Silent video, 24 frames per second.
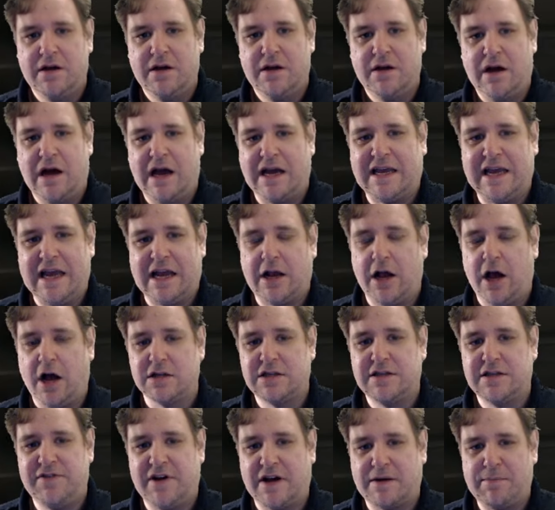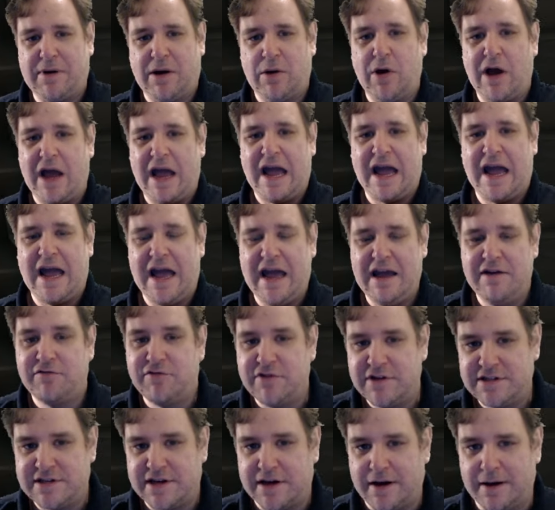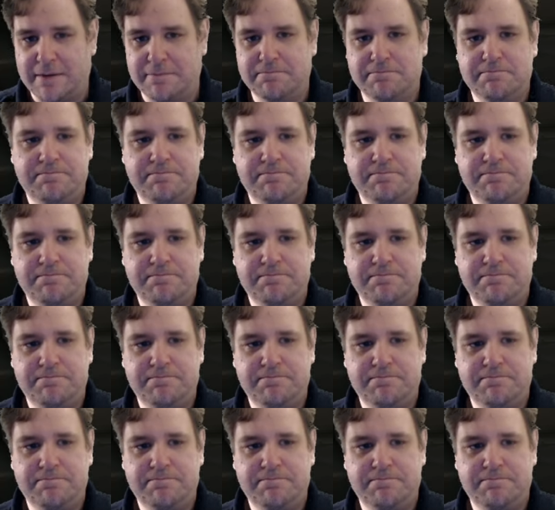I get artifact power every time.